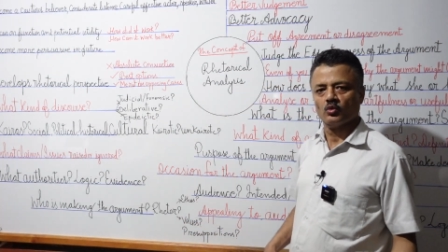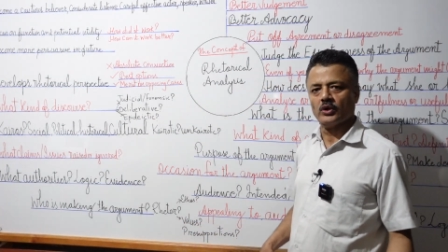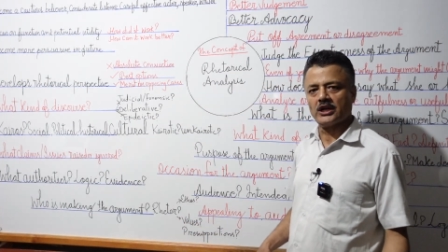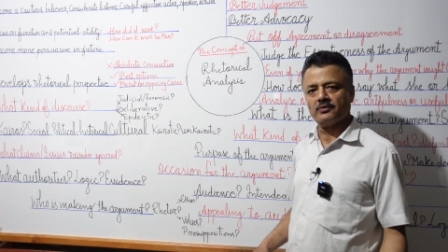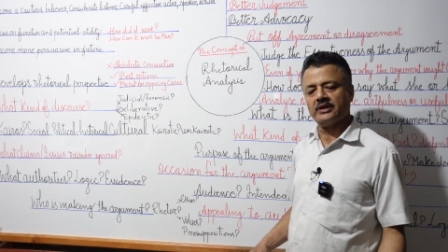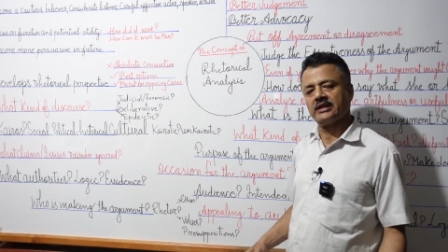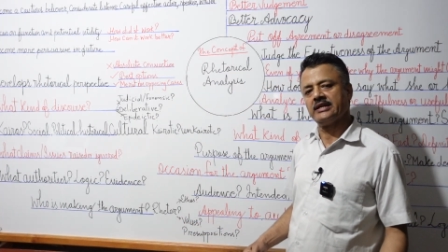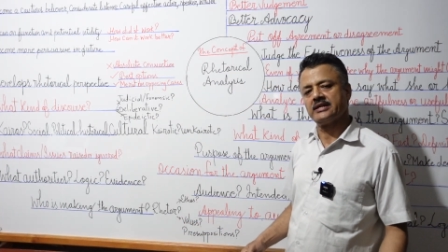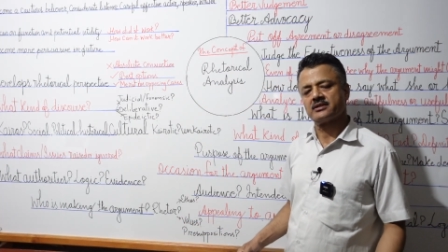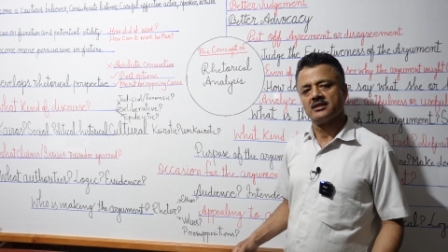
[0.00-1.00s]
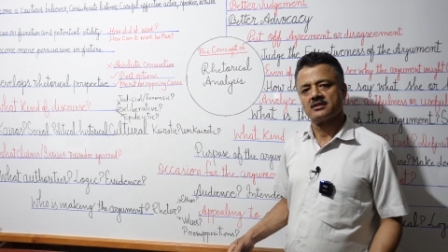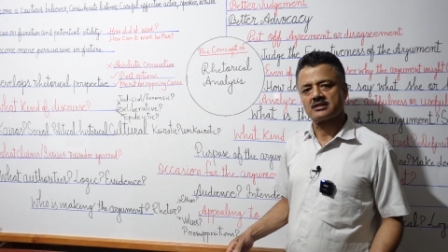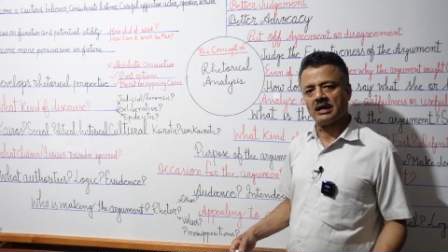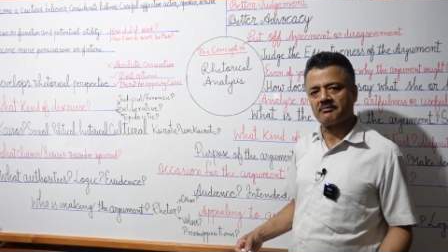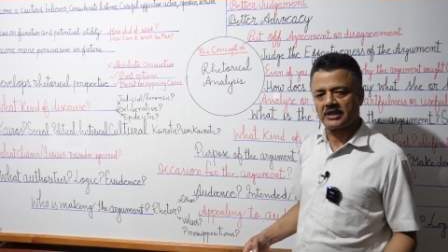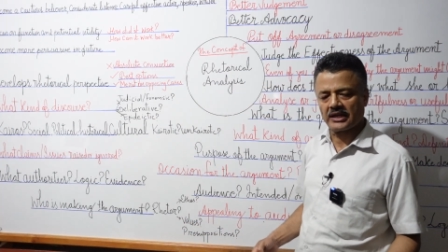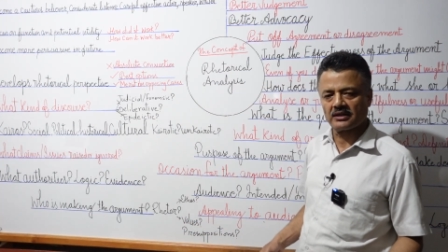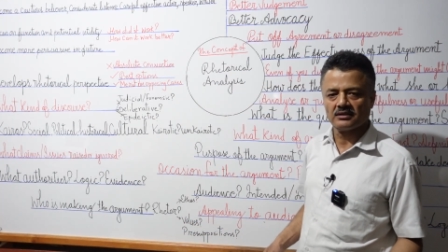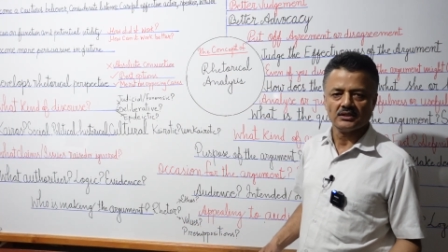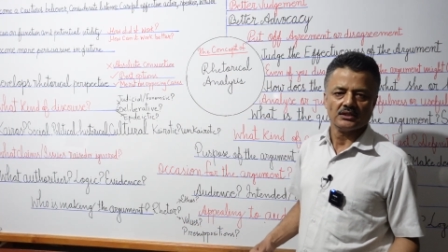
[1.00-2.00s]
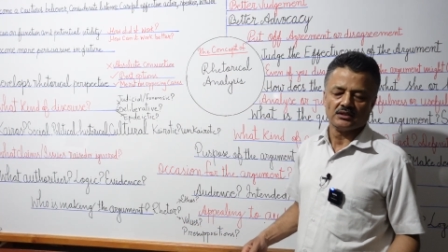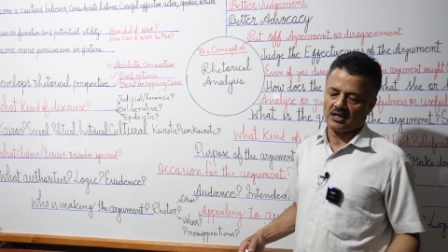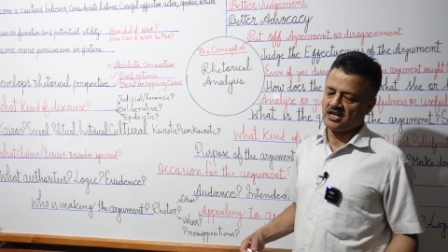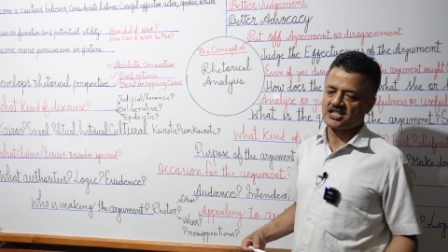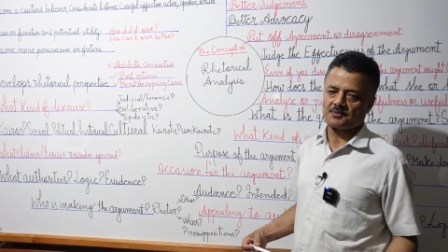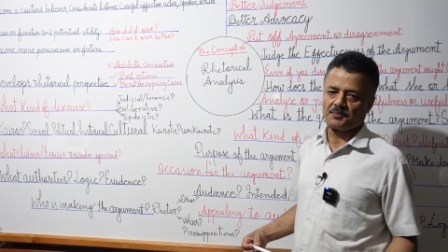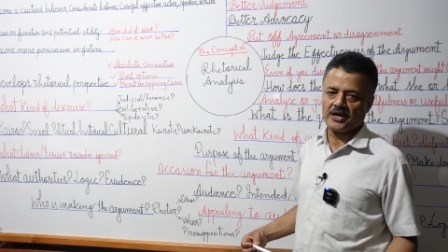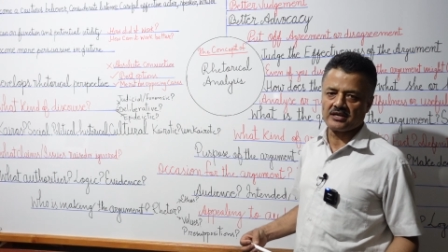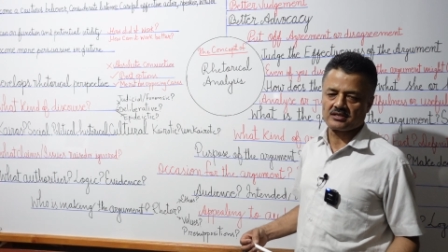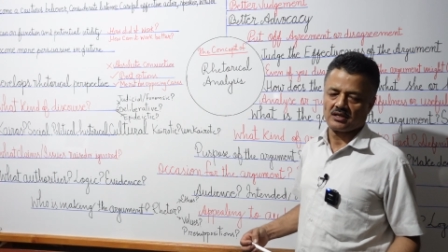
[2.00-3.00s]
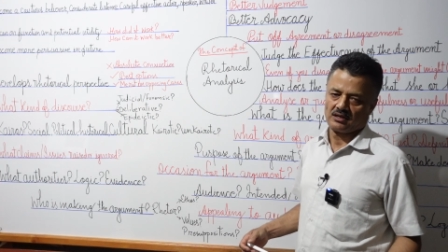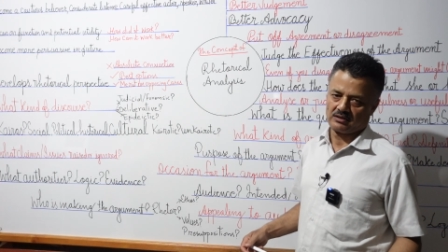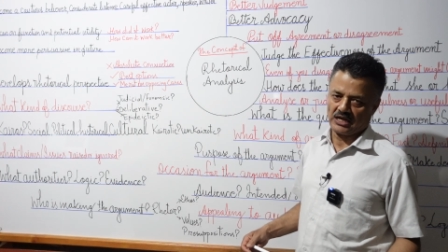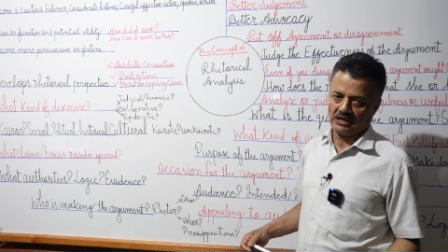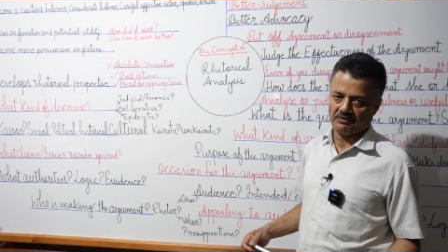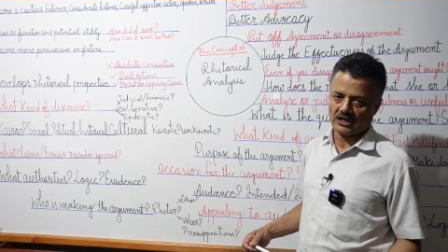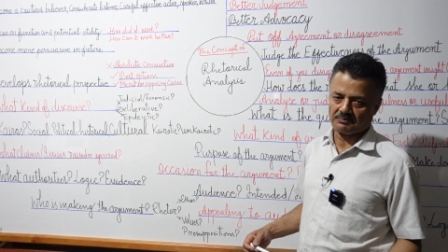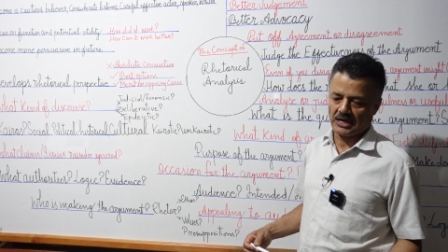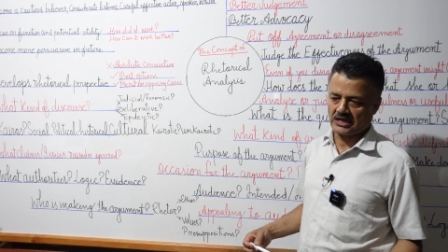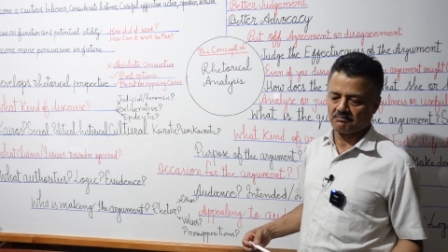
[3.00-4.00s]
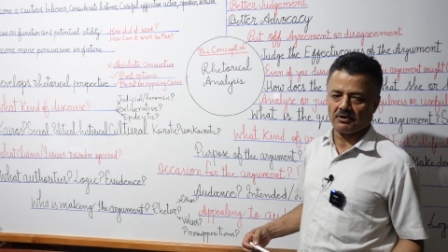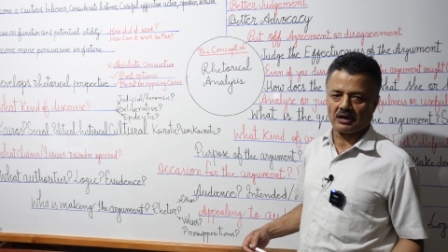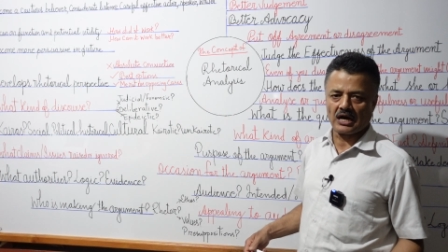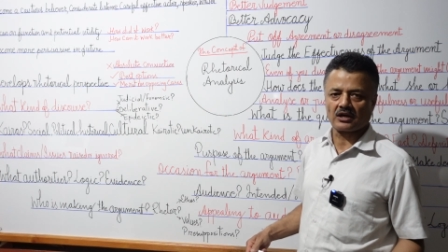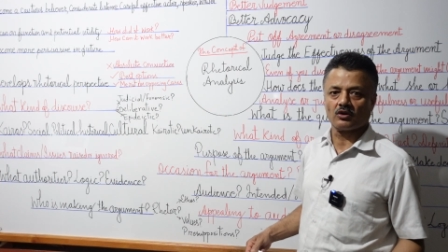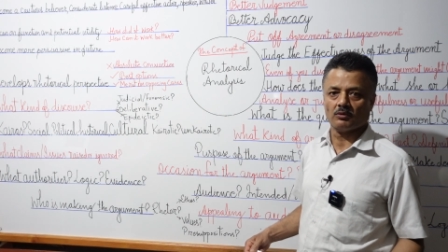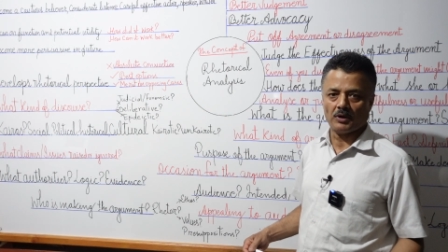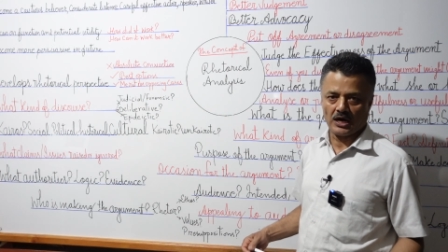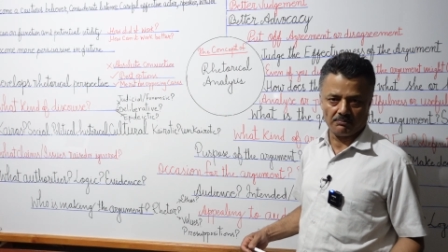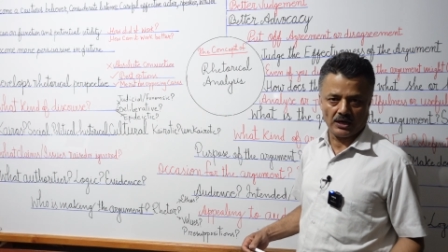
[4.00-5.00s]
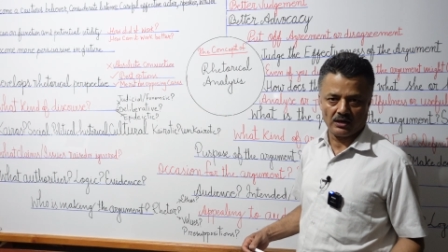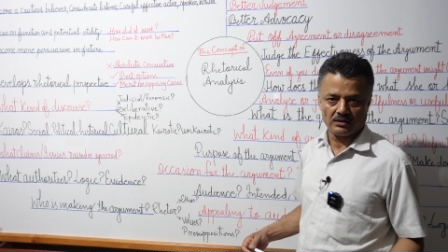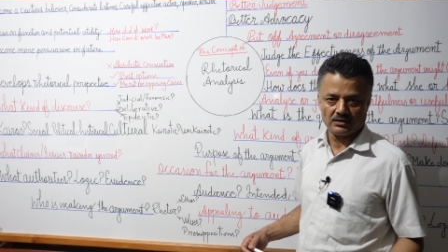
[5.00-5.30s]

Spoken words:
When we read something, a speech delivered by Barack Obama,